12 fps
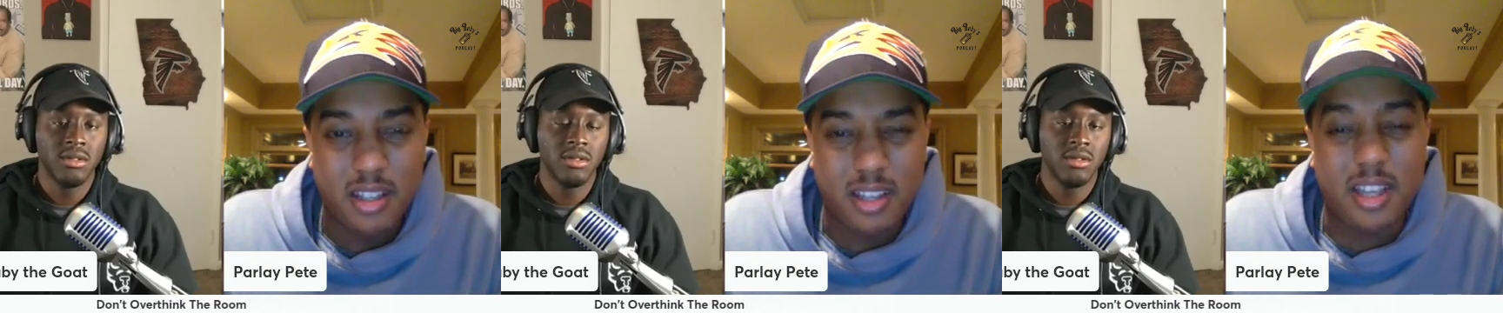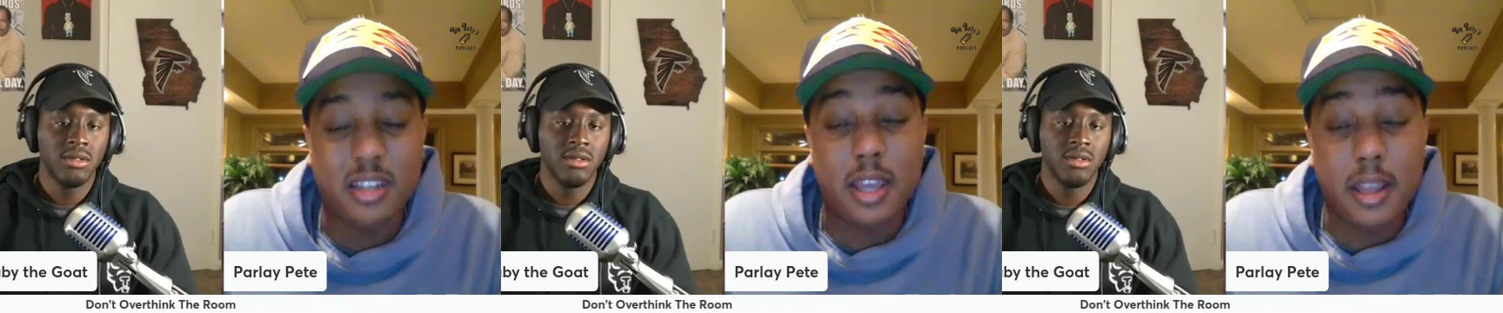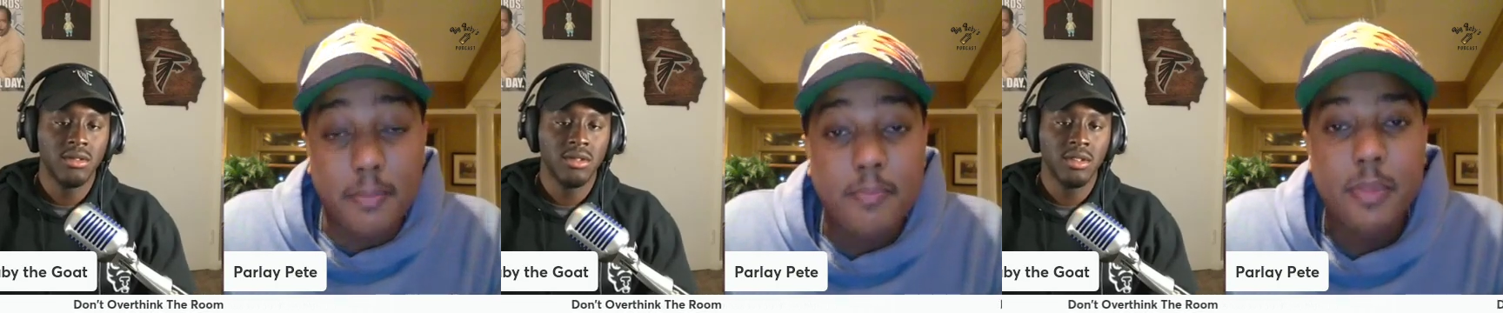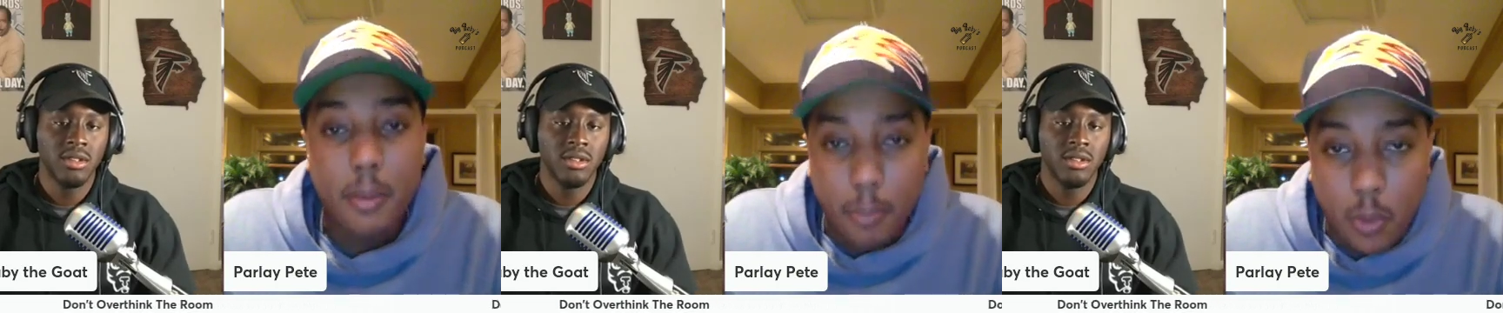Speaker 1: And then
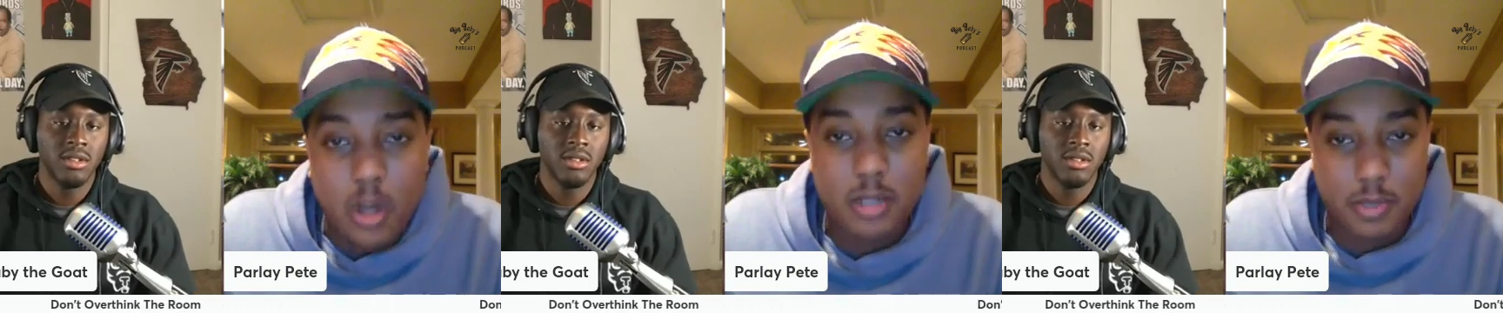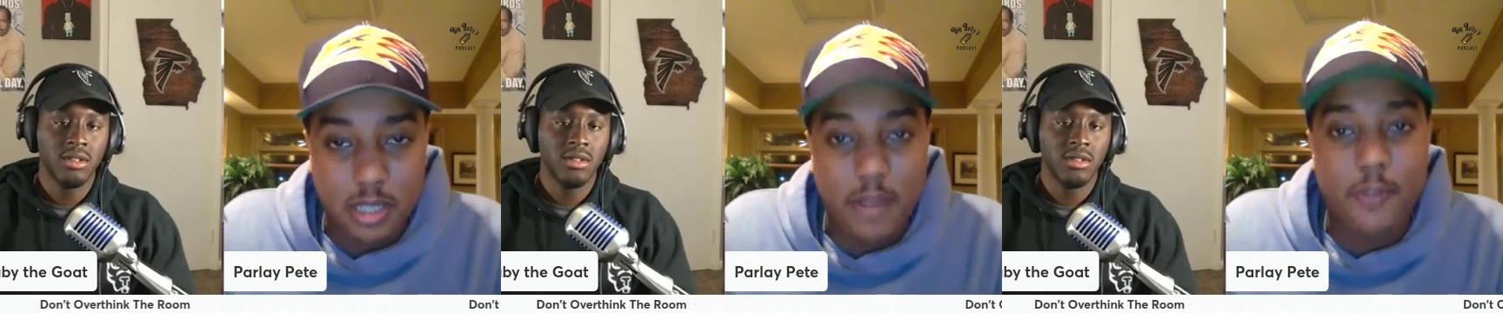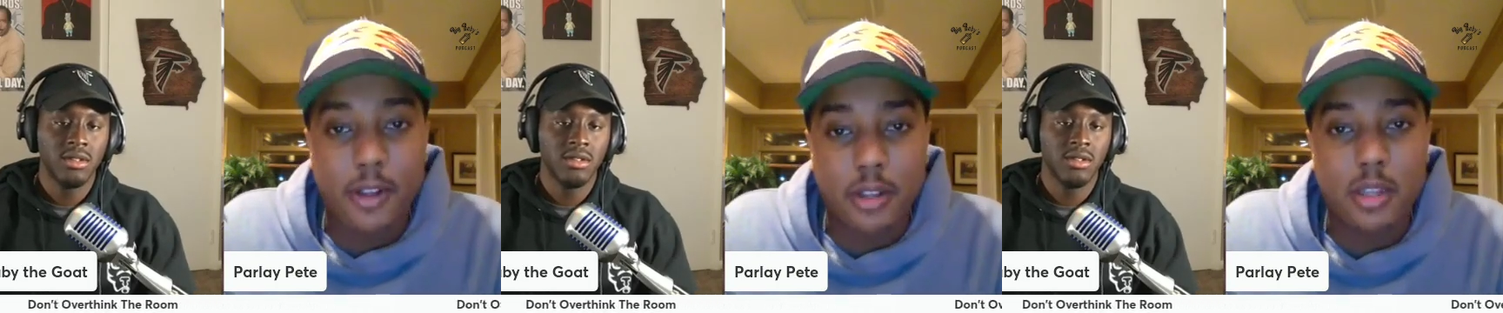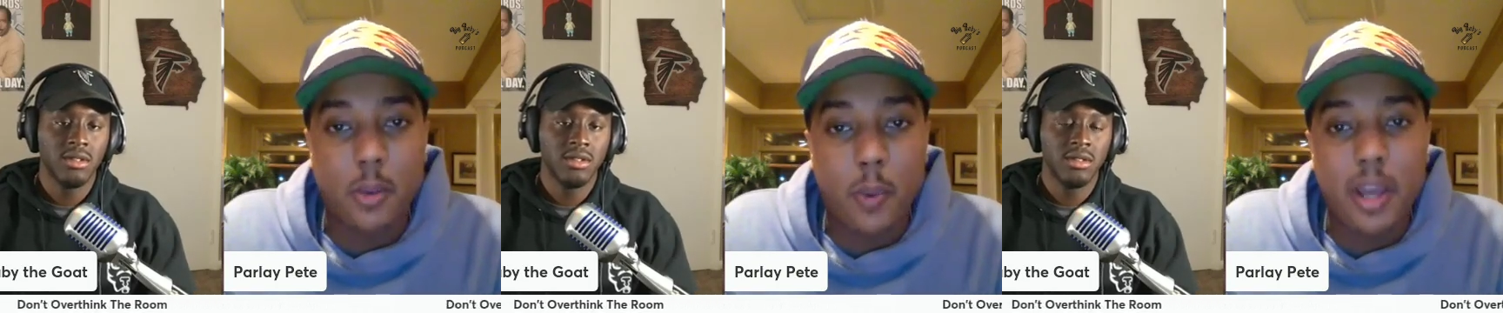more specifically,
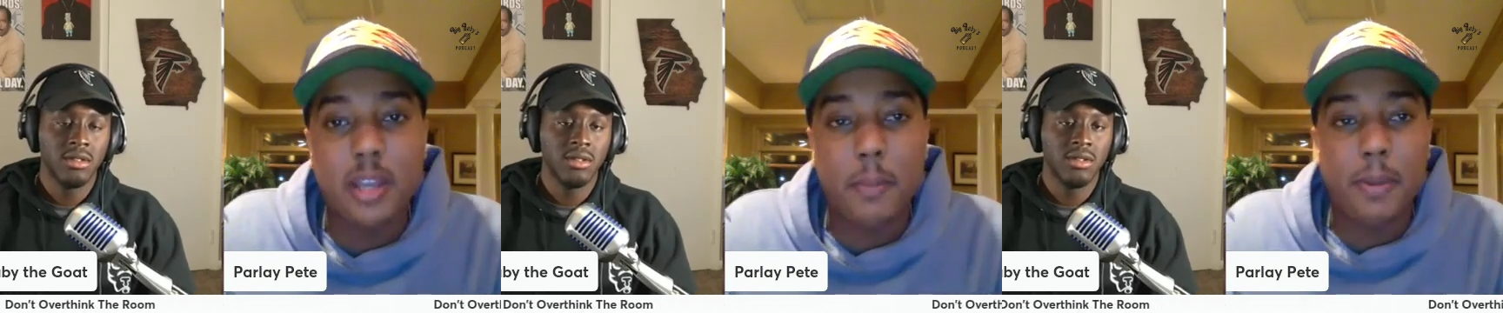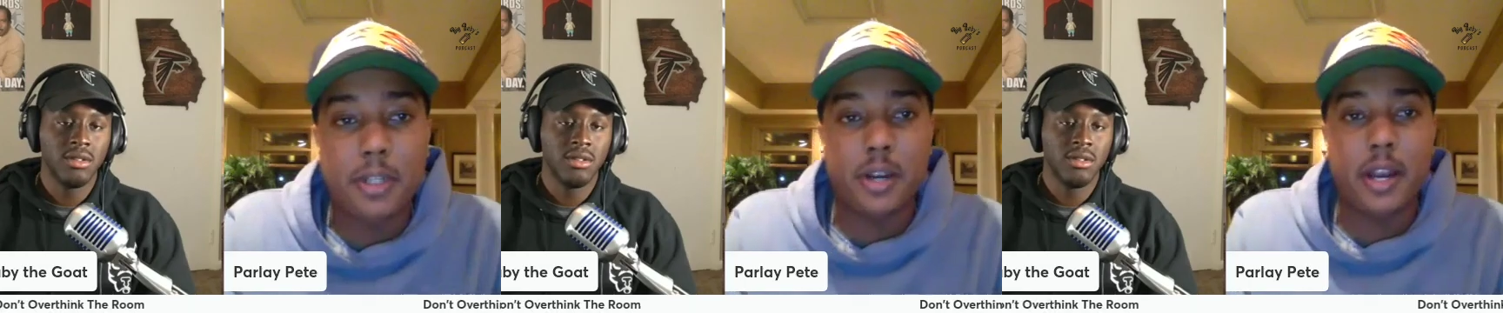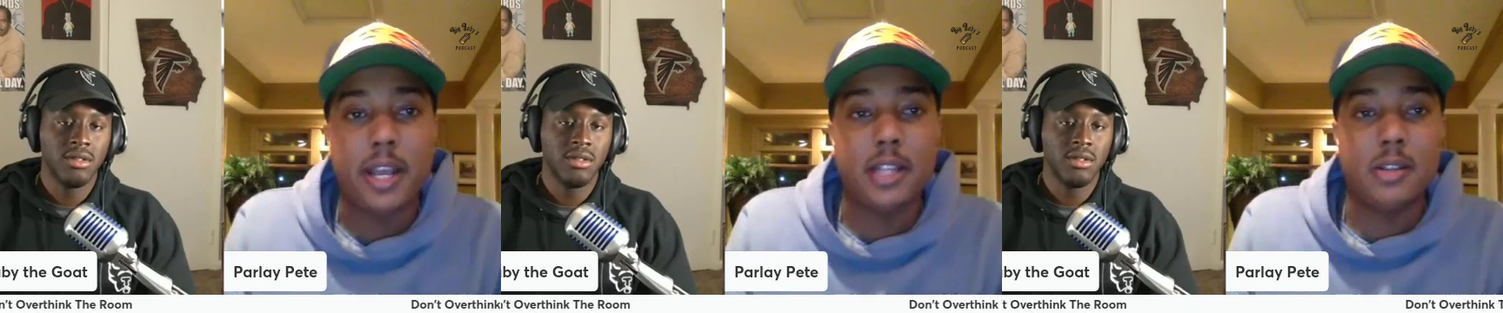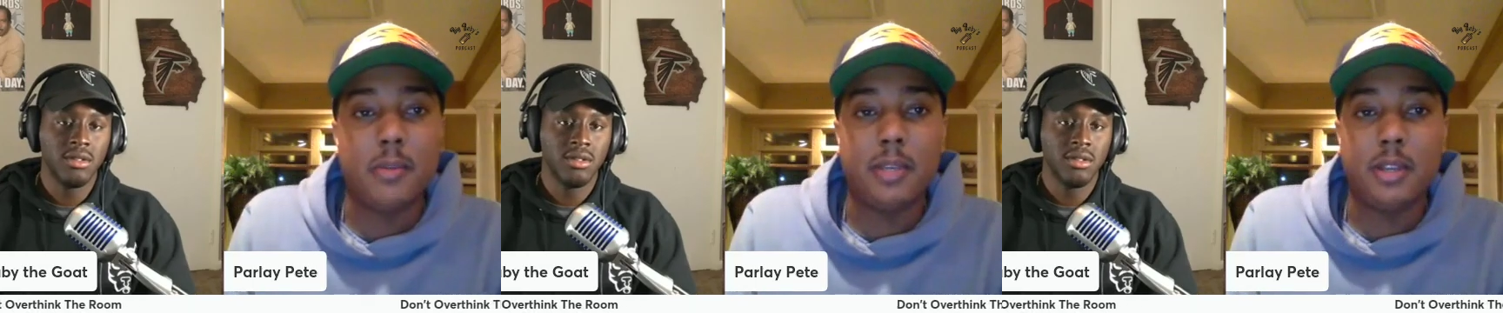the way you put your hands on me.